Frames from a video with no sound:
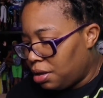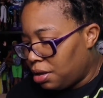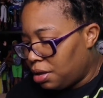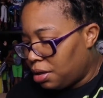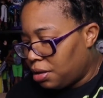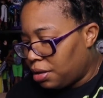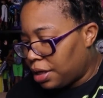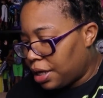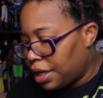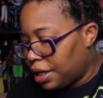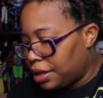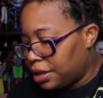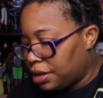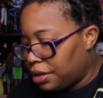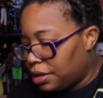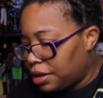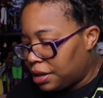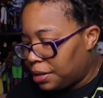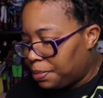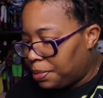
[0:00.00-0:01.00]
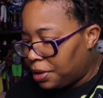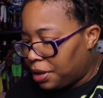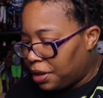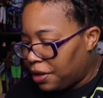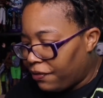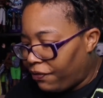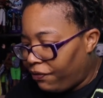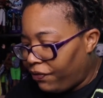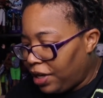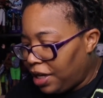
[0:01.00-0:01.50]
Okay, so let's put
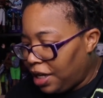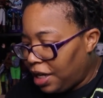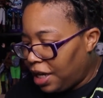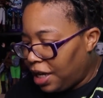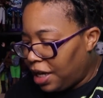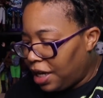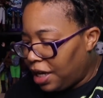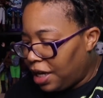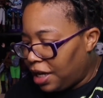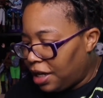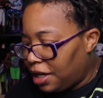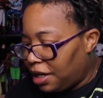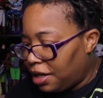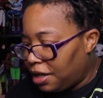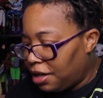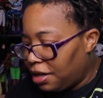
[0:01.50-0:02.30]
her feet in.